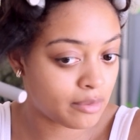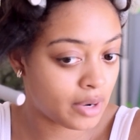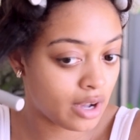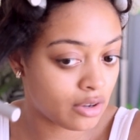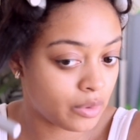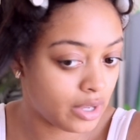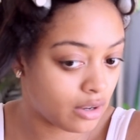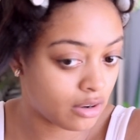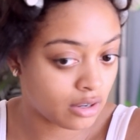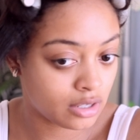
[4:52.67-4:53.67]
I'm not going
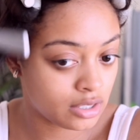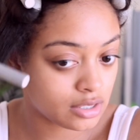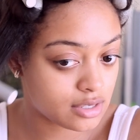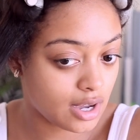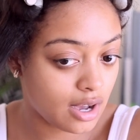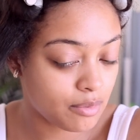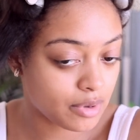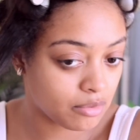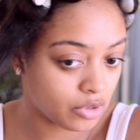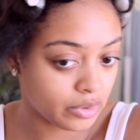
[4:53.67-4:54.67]
on top,
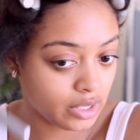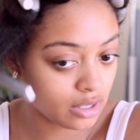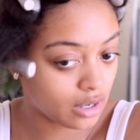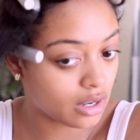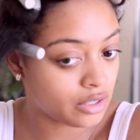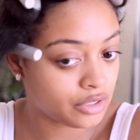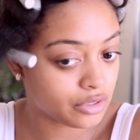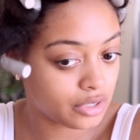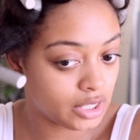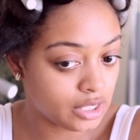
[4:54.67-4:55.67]
I'm going
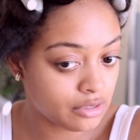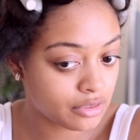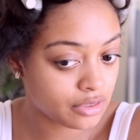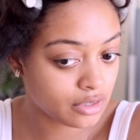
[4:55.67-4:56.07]
underneath.